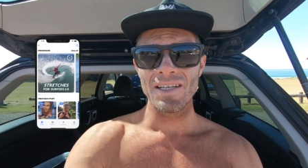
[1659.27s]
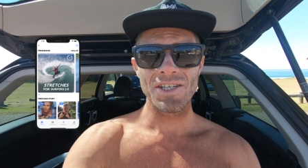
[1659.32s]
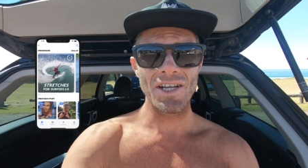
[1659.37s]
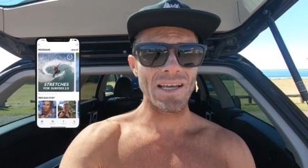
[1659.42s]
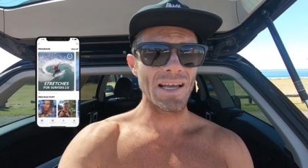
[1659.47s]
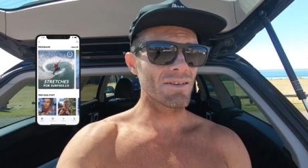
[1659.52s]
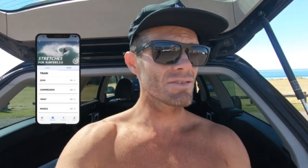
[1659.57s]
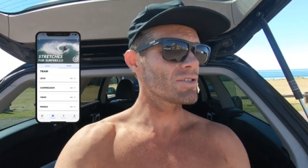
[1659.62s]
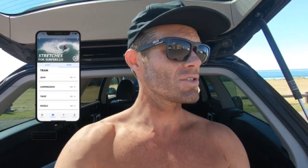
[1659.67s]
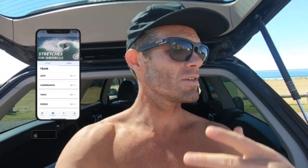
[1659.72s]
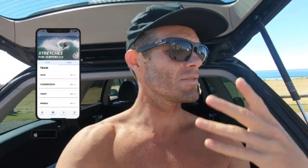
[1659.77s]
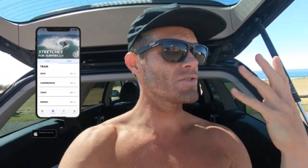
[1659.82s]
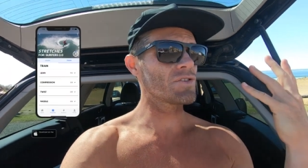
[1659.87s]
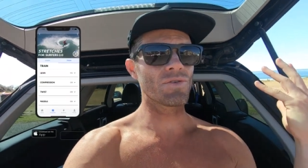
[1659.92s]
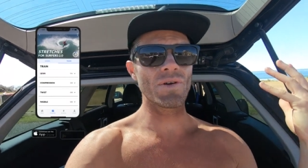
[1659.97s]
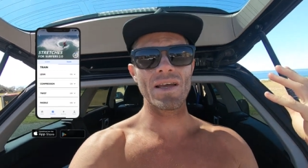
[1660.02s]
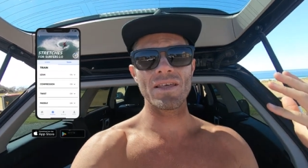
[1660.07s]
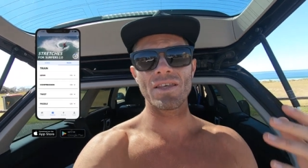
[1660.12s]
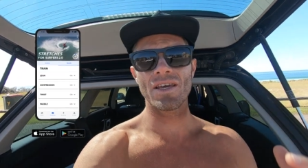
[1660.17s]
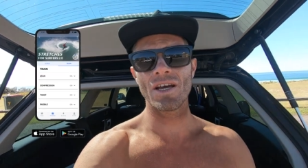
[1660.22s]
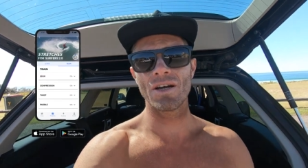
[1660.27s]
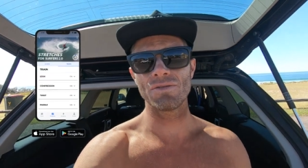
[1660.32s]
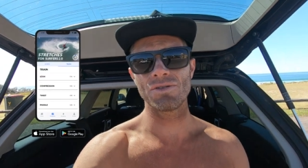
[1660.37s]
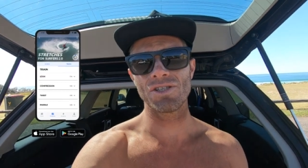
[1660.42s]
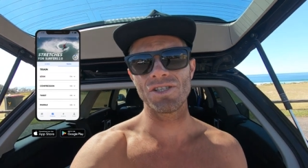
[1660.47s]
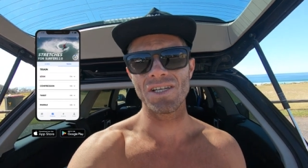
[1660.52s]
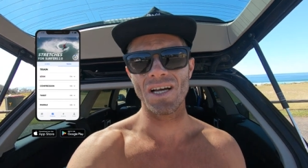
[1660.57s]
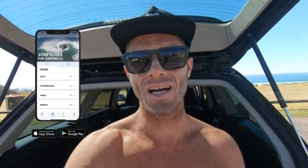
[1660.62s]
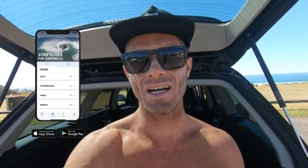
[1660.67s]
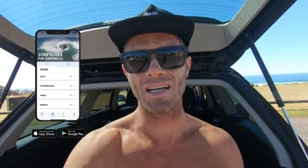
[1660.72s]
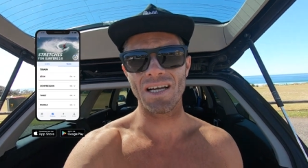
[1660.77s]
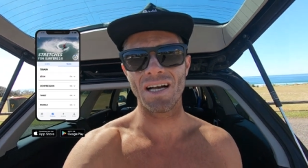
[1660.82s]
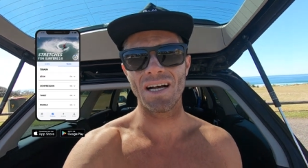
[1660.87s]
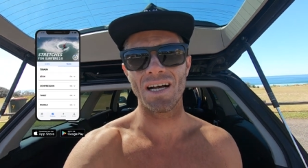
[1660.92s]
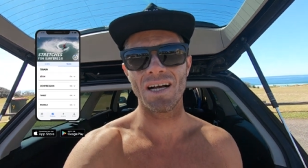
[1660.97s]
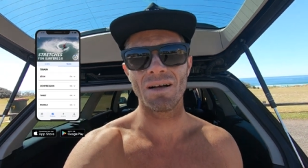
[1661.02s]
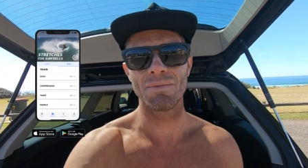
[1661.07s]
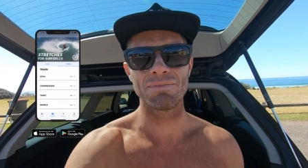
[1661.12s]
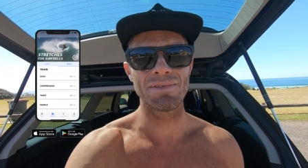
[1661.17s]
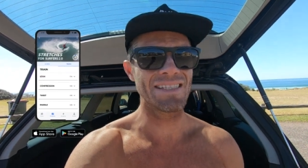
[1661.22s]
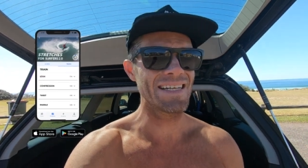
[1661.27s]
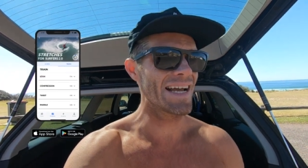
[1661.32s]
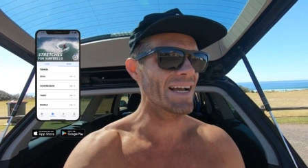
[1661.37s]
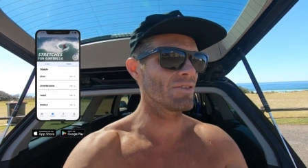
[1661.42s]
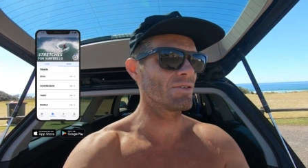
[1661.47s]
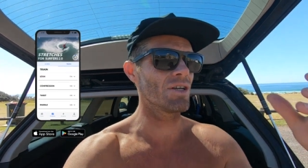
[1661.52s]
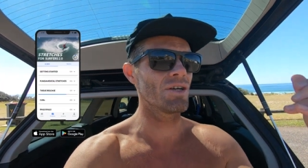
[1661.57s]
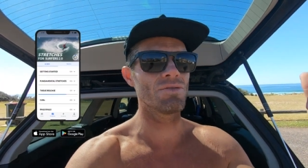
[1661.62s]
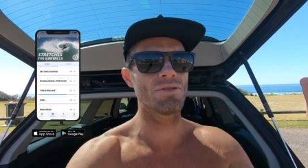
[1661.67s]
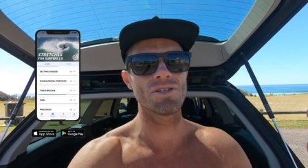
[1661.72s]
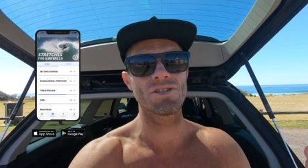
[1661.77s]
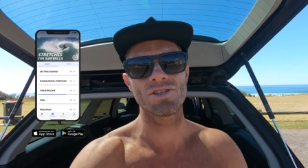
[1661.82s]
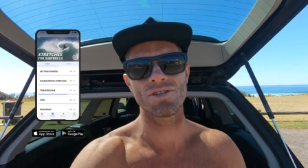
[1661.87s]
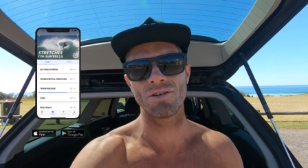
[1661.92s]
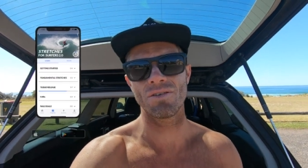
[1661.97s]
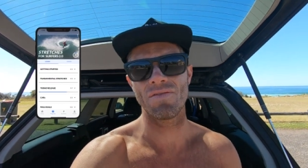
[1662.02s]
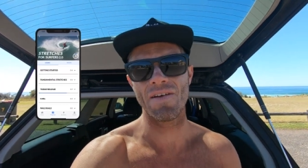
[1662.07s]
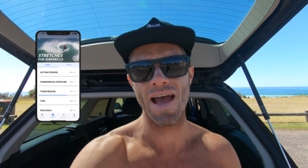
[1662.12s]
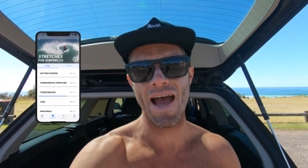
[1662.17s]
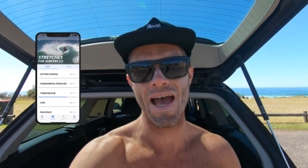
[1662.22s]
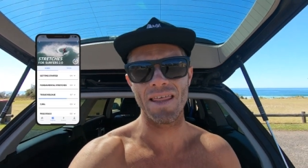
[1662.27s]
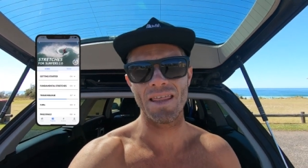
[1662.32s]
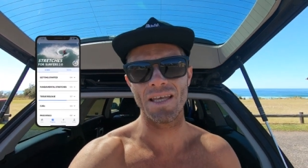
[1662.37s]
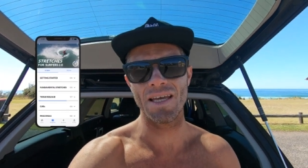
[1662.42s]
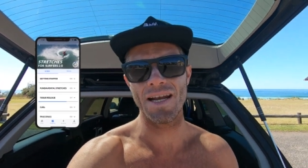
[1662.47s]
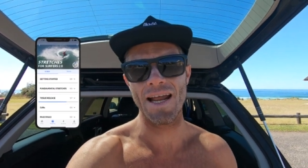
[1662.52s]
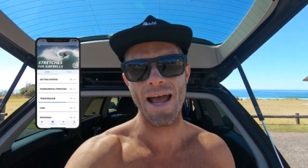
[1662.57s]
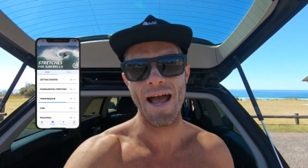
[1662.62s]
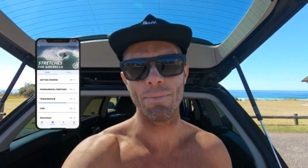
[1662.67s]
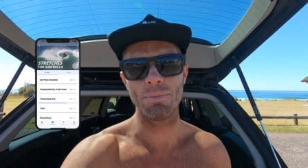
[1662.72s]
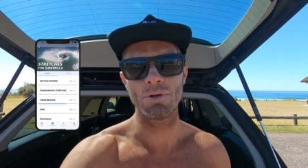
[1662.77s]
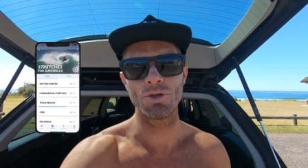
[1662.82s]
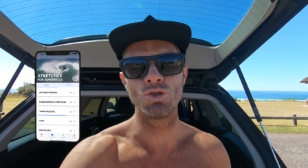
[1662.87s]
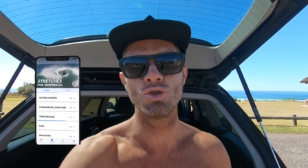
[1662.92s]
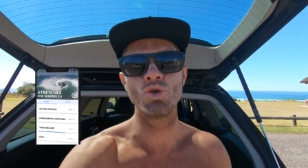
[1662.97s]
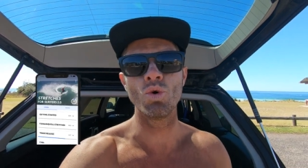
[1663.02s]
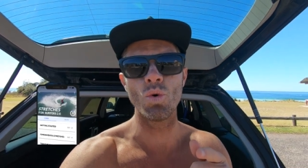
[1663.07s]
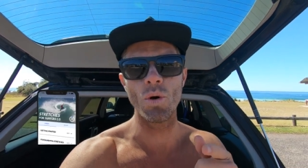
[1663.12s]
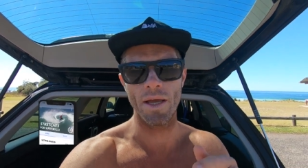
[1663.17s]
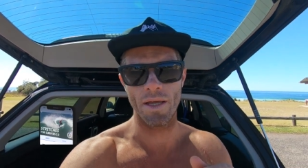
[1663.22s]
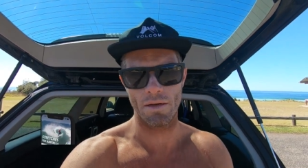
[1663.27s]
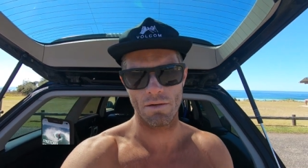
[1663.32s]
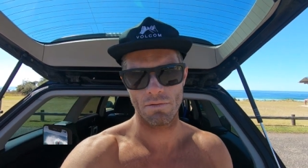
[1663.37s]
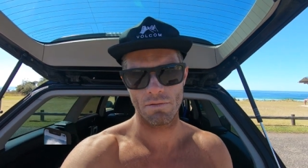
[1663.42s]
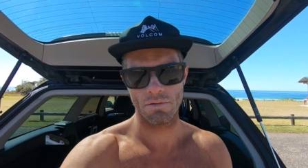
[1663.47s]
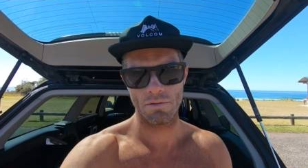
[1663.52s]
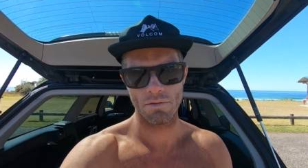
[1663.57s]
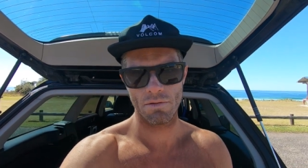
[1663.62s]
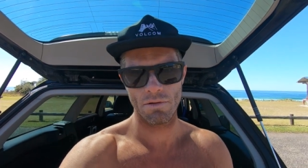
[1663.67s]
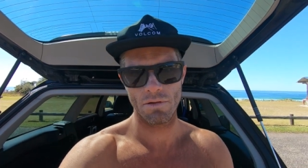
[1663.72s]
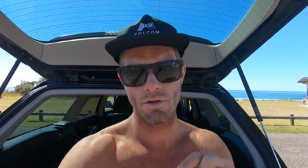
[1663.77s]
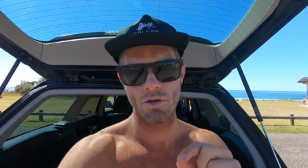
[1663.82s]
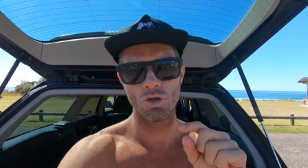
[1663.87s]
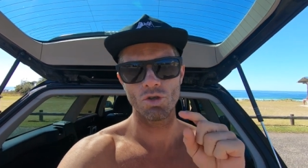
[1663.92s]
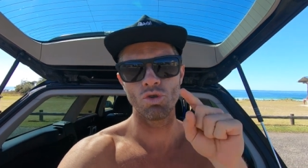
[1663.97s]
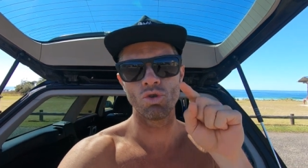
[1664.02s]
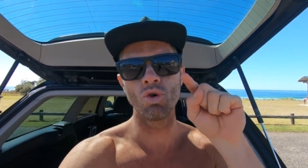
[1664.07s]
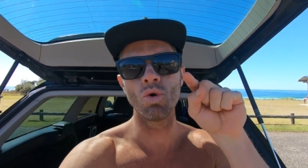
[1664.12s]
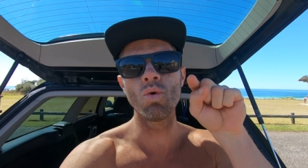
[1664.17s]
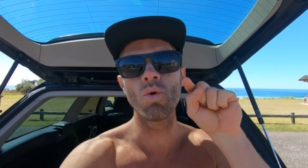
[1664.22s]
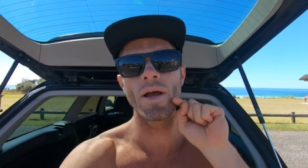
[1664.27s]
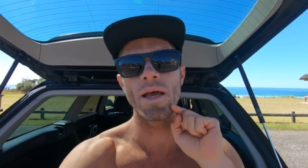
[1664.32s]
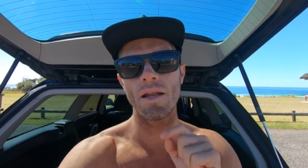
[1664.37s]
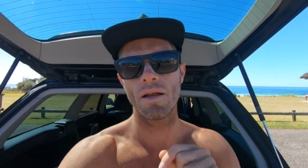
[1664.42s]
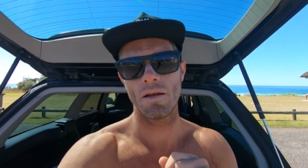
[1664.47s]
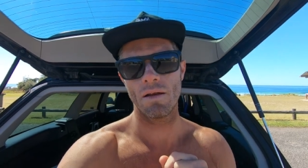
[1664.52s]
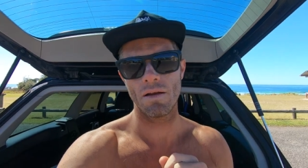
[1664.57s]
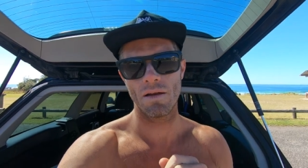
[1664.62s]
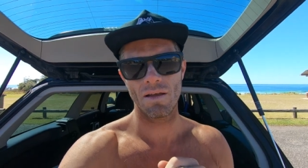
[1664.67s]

Check out surfstrengthcoach.com. Download the Surf Athlete app. Do it. Do it.